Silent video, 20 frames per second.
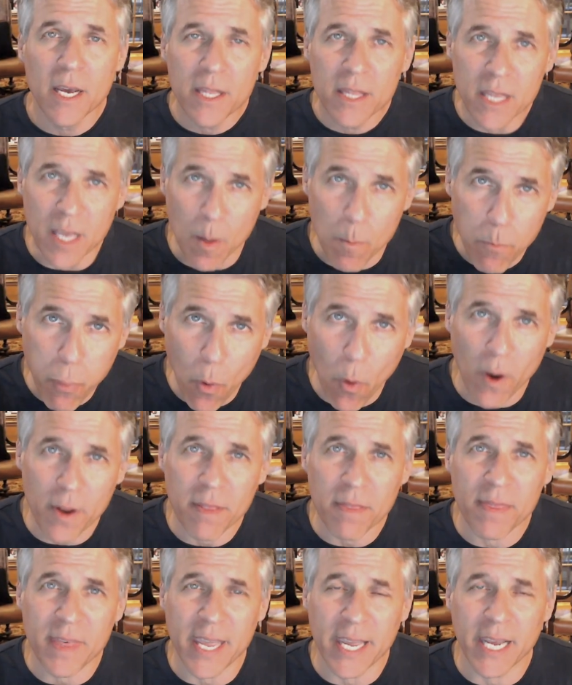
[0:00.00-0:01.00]
The
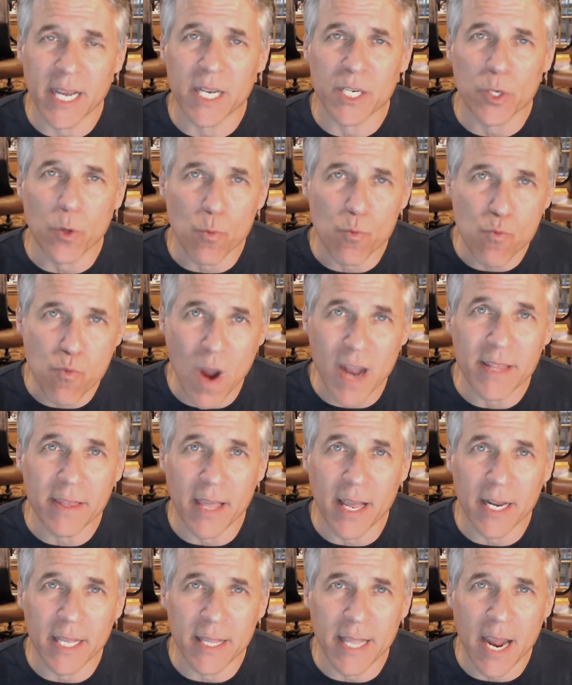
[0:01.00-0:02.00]
important thing is, right
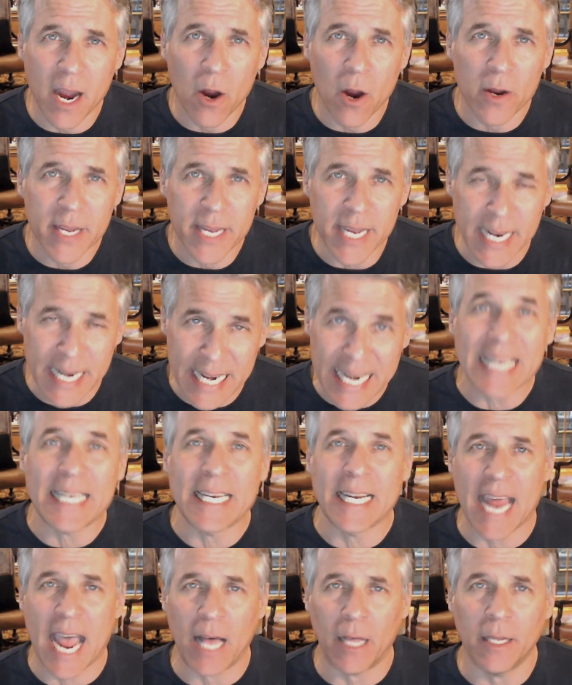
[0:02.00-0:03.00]
then and there, you need
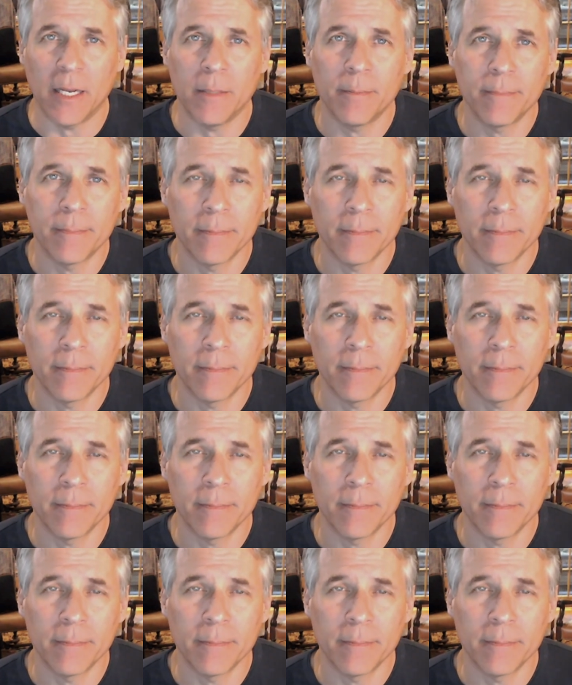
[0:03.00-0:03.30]
to nail it.